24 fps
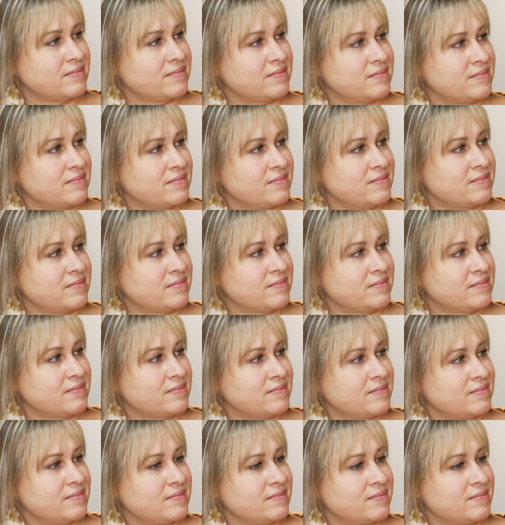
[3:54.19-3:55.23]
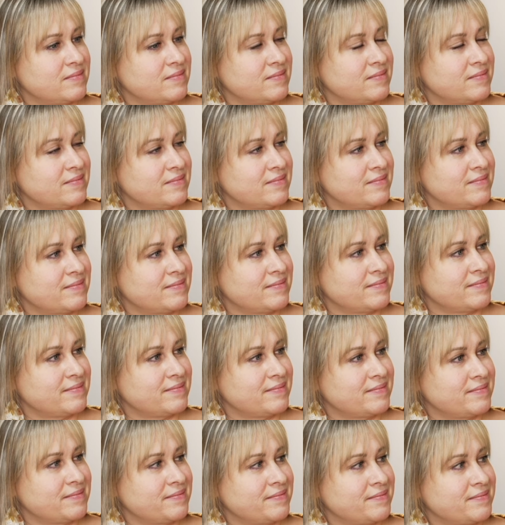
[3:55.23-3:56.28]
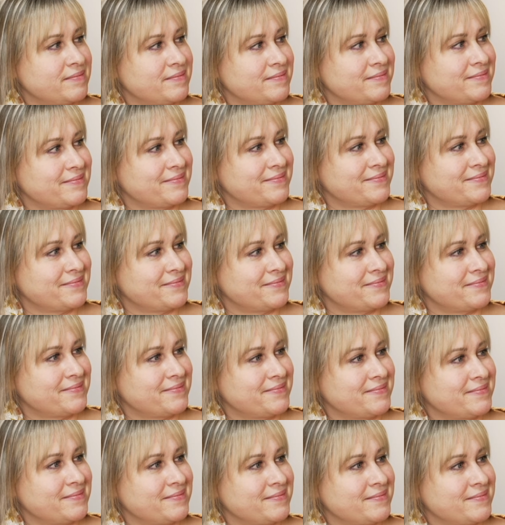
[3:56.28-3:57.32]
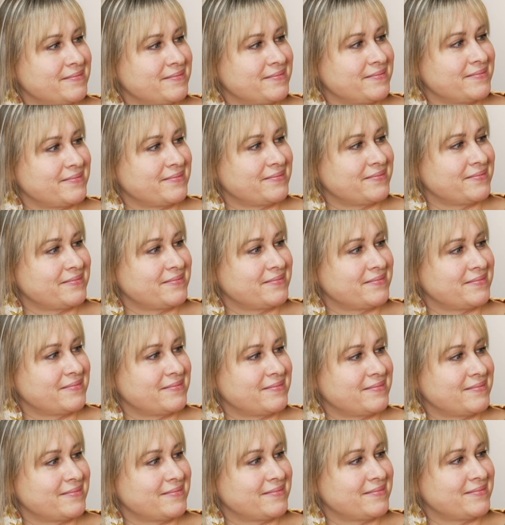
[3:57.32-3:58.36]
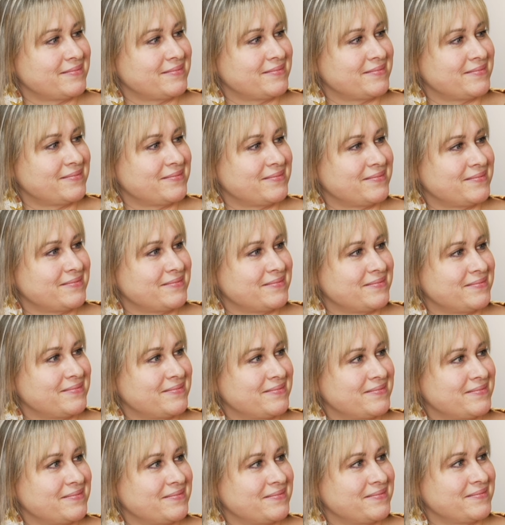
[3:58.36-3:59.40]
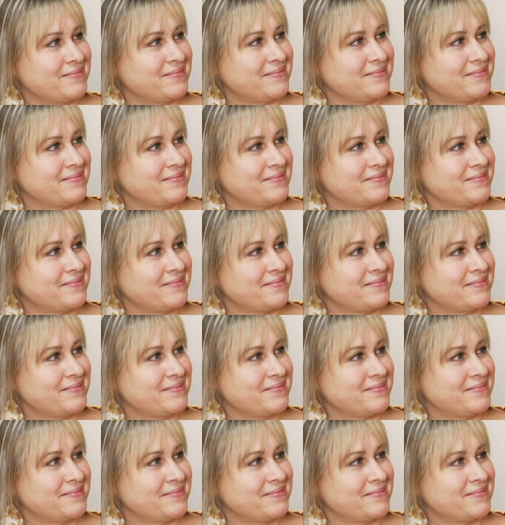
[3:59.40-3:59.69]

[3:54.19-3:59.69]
The person shown says nothing.